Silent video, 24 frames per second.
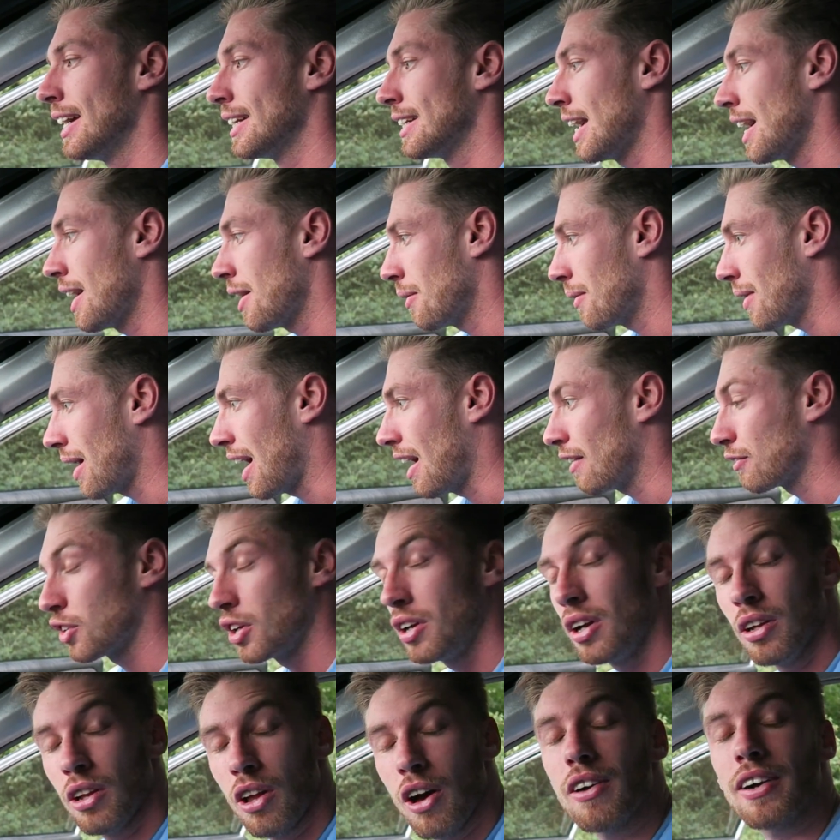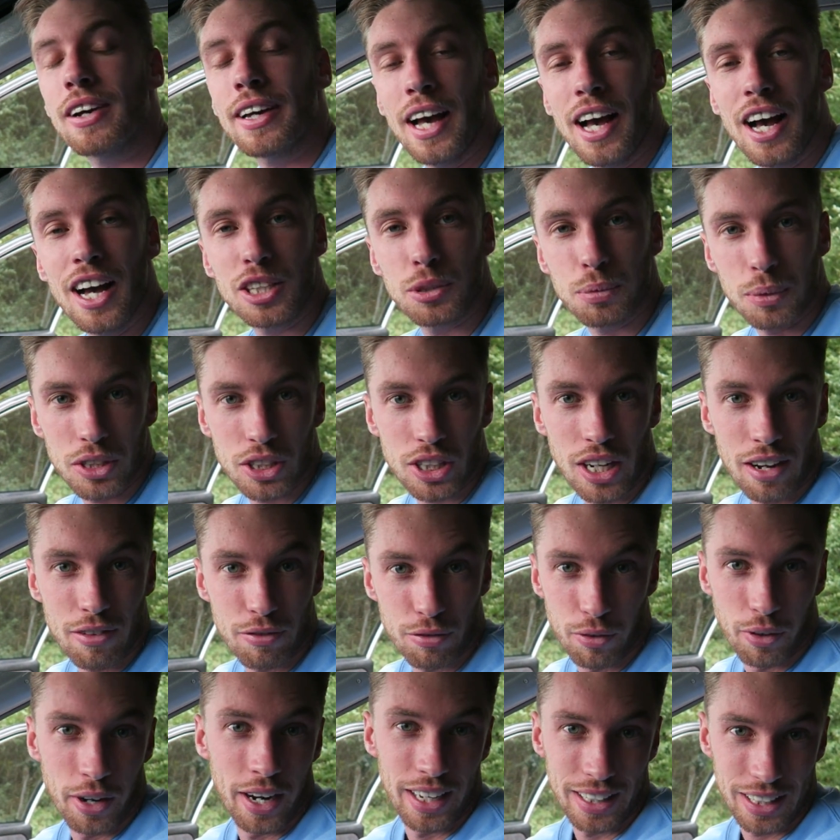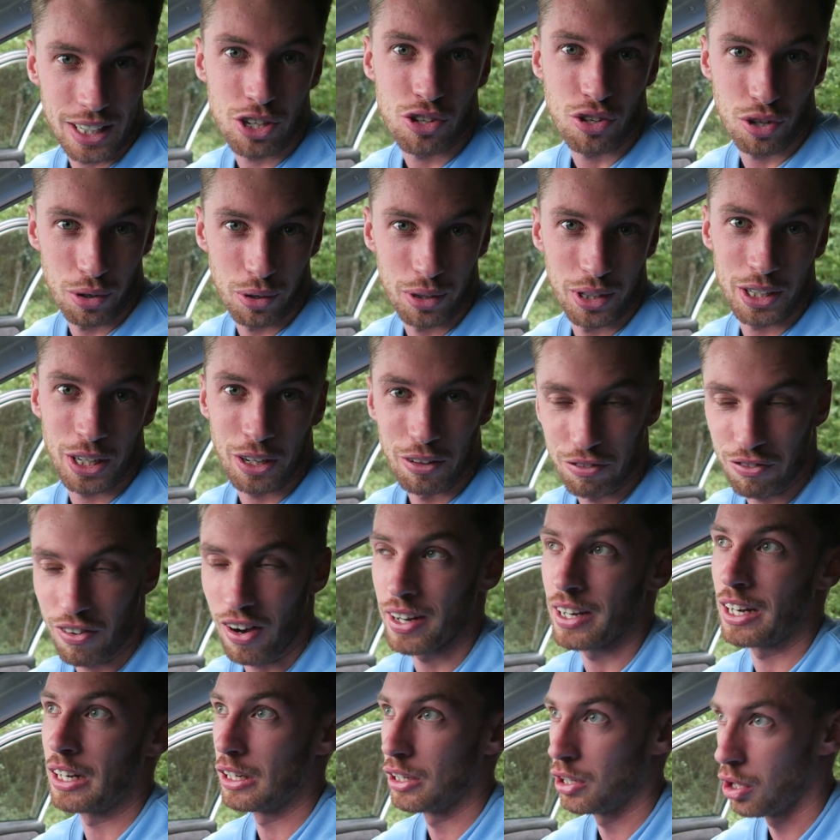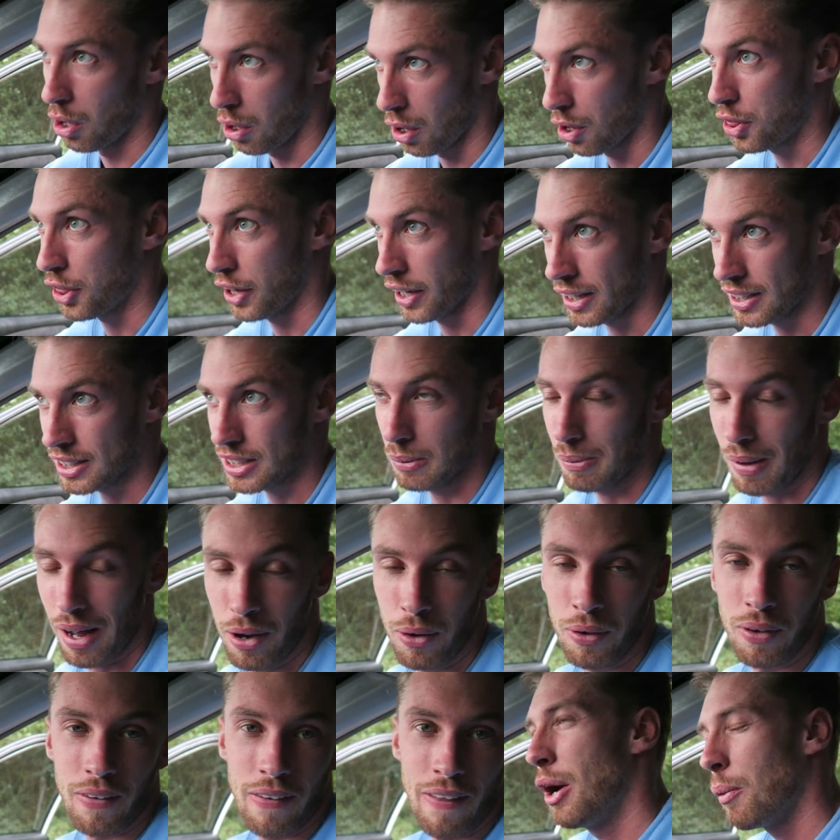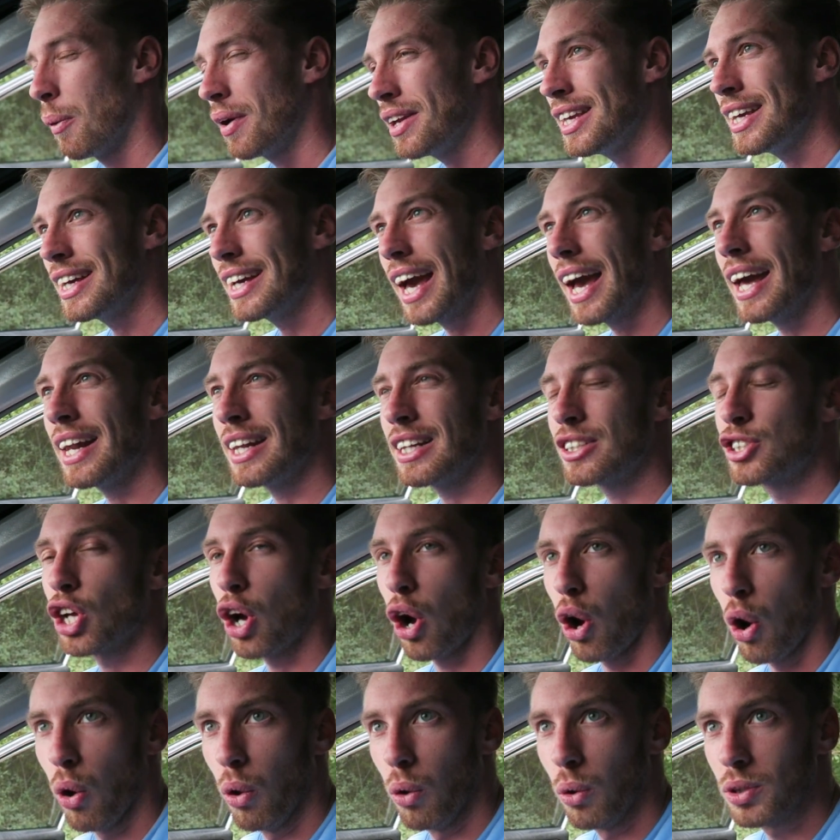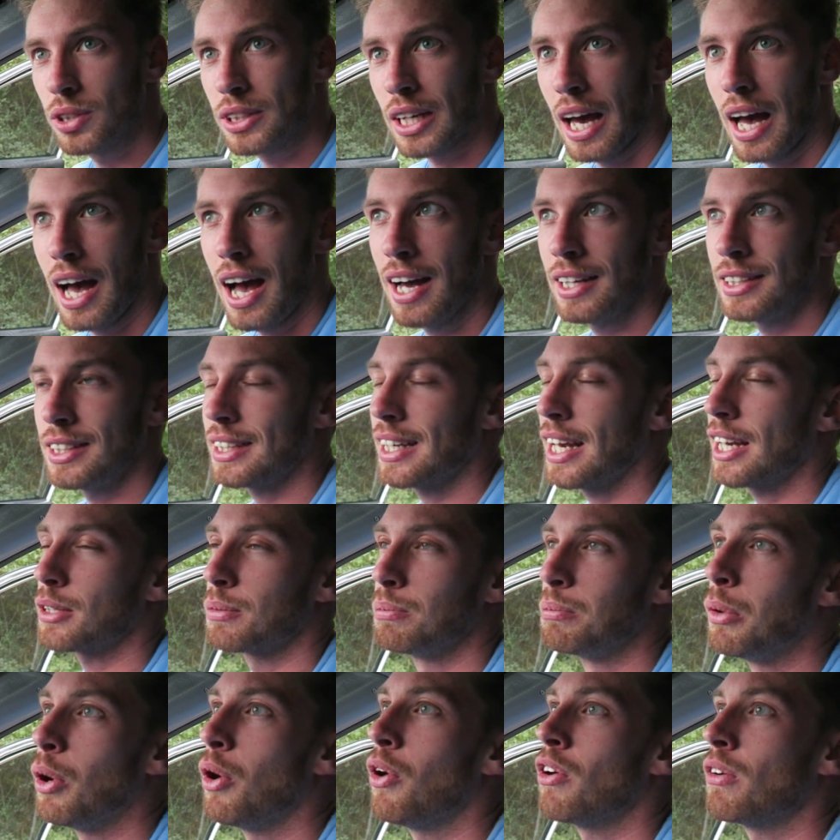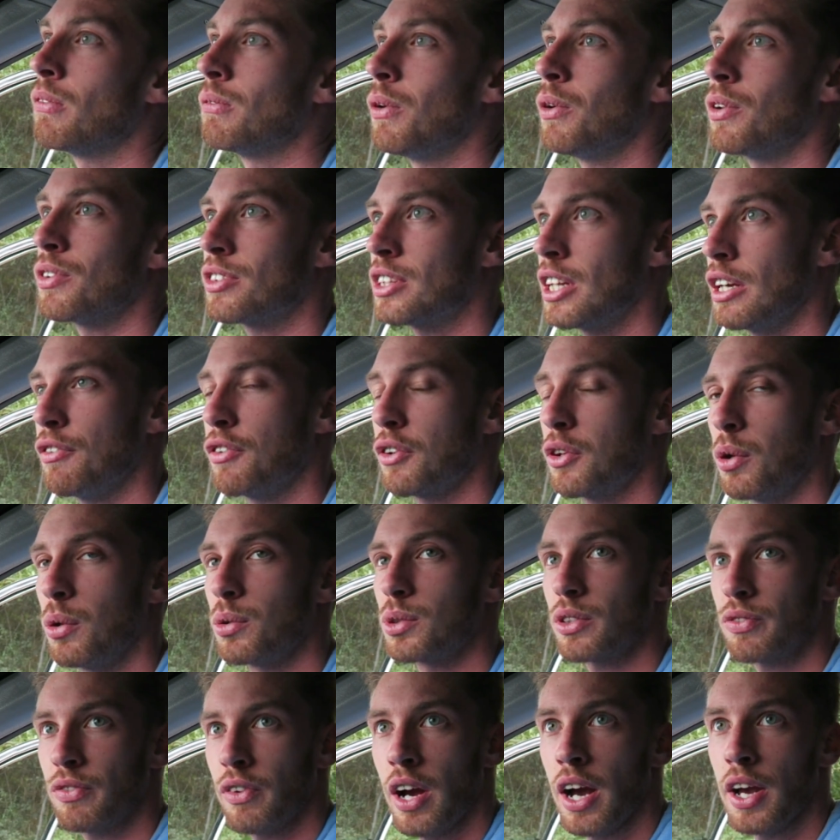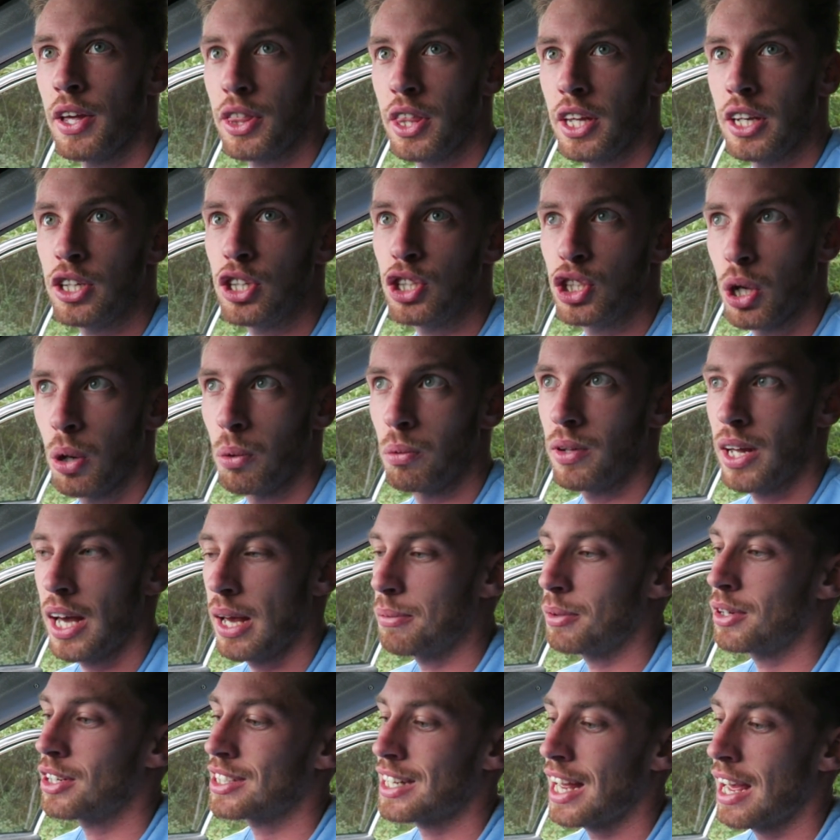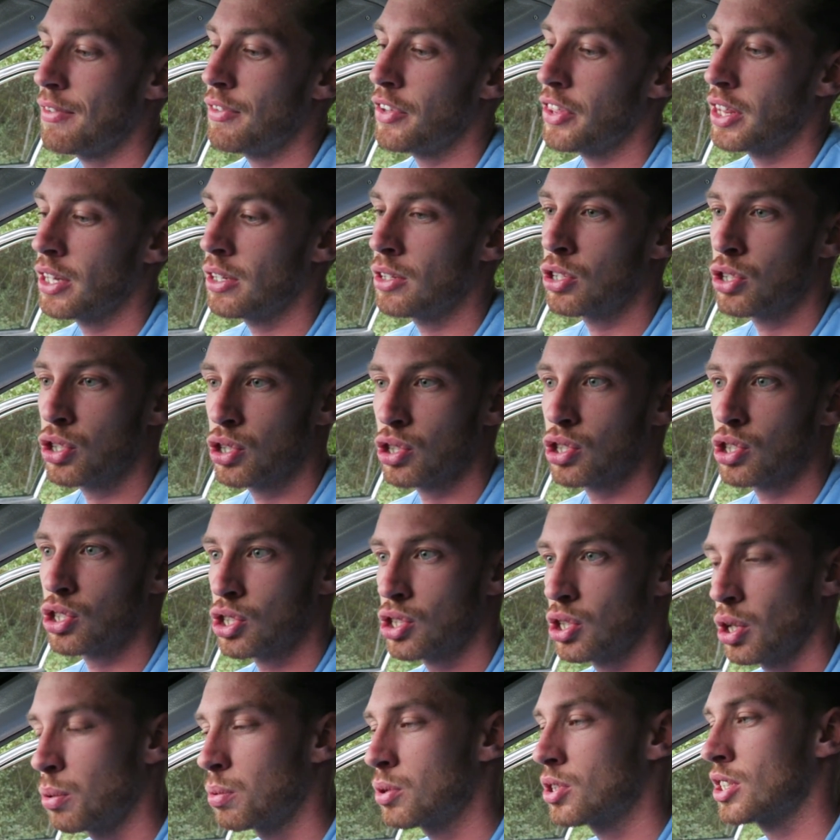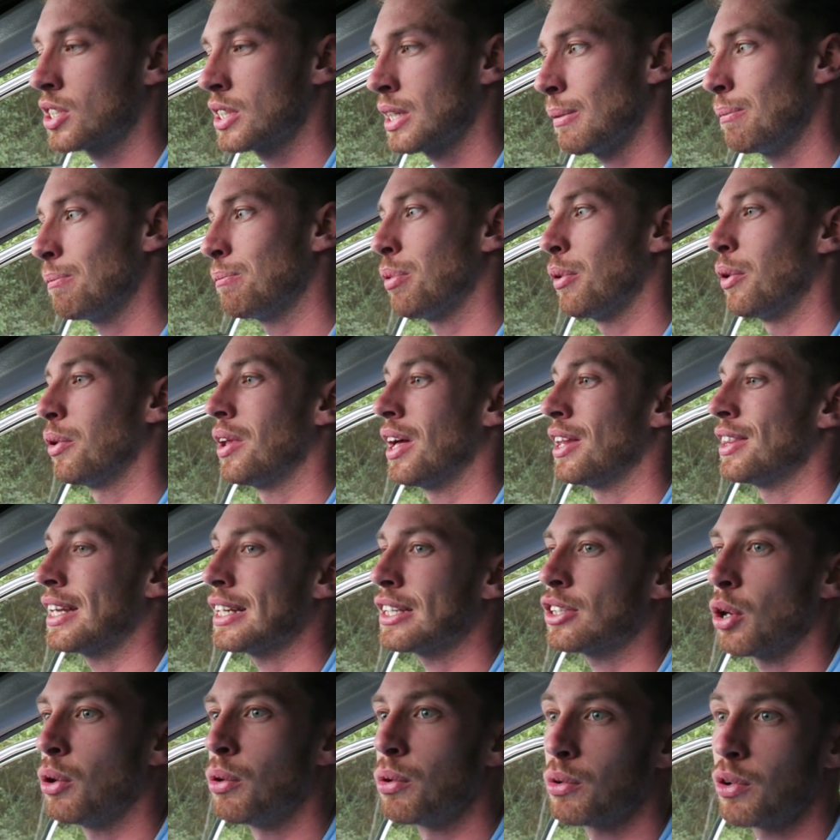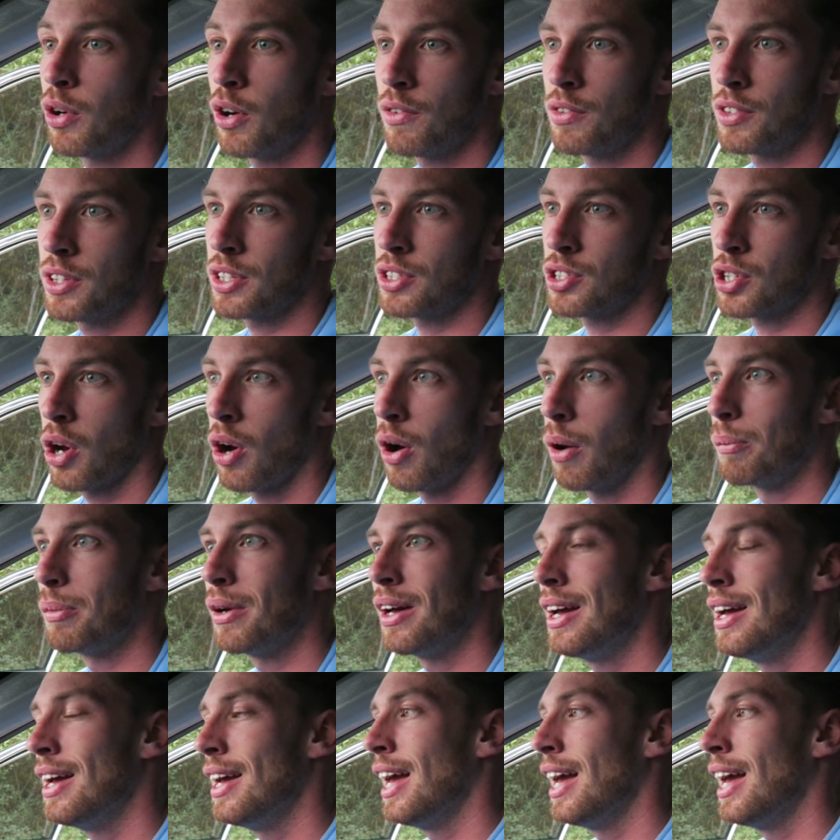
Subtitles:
Now, I've done a lot of cars which I really truly can find a lot of things about. When you're getting into old cars, it gets more and more difficult to find things you don't like because everything's just so simple and they don't go over the top.